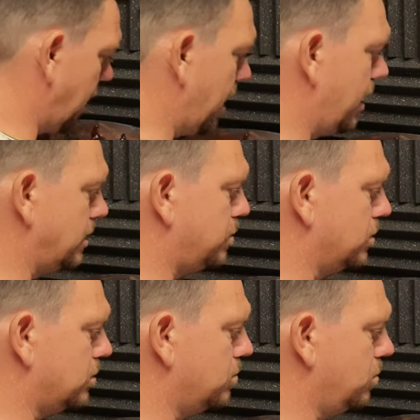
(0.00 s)
And let's
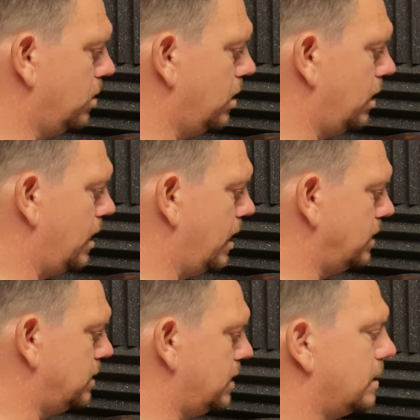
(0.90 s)
put some water
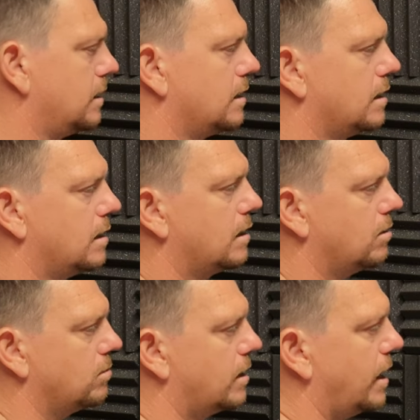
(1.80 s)
lines in.
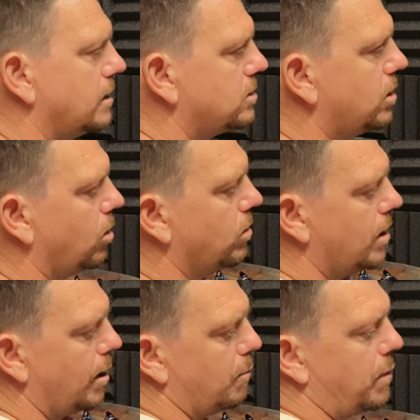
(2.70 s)
Okay, so
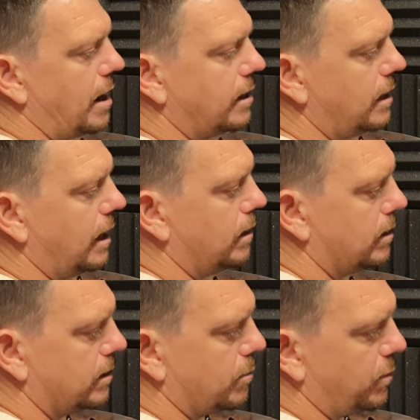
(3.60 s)

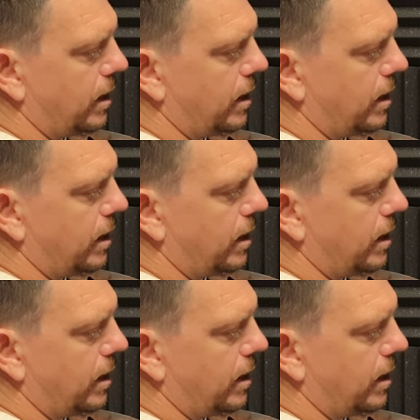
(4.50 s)
parallel, the